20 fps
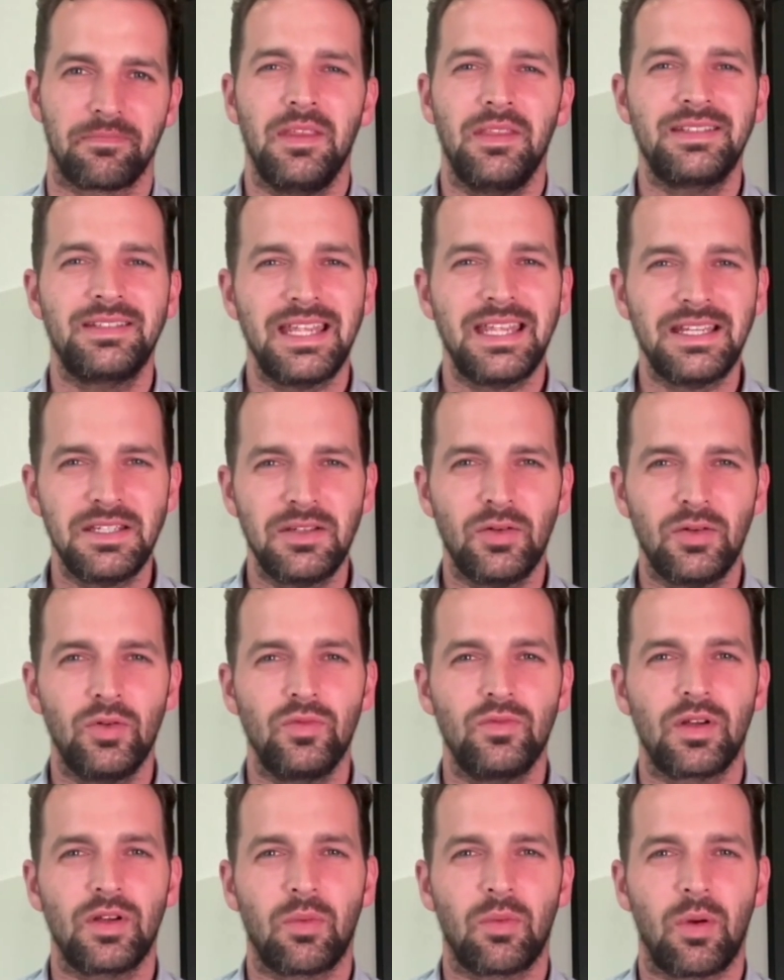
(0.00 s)
The technical
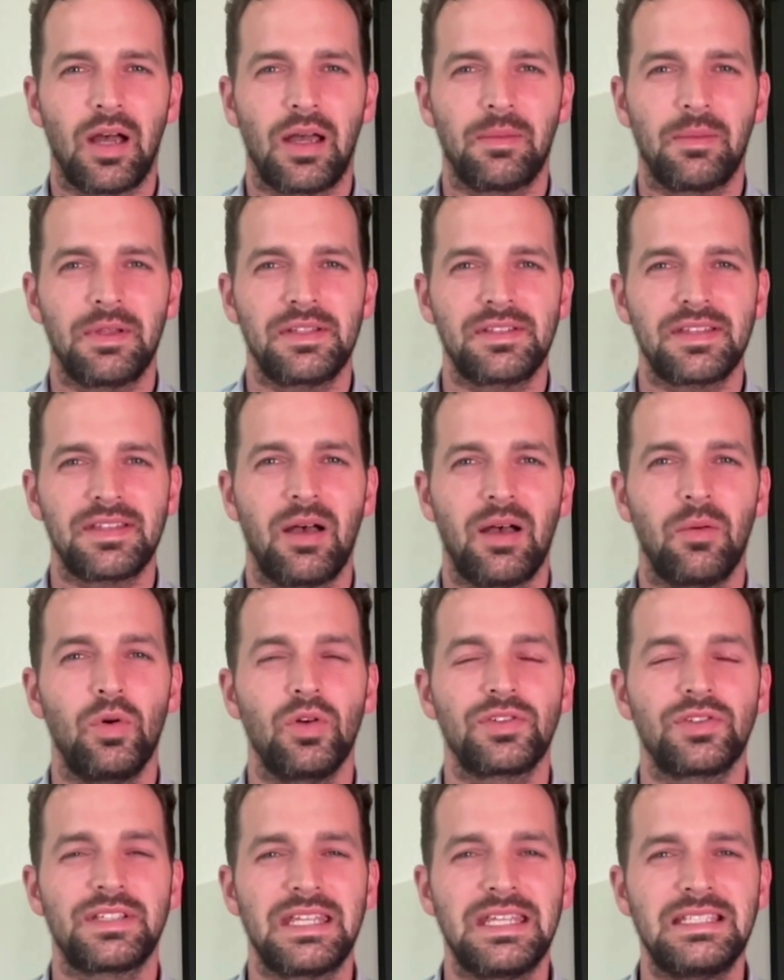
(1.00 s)
requirements are
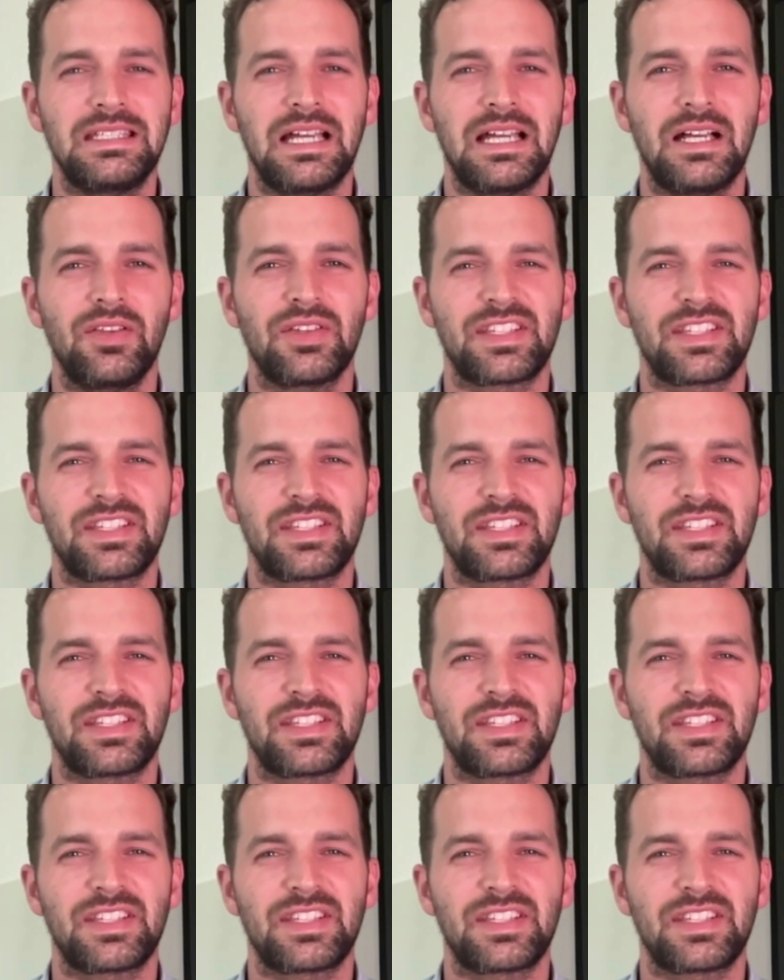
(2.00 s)
what detail the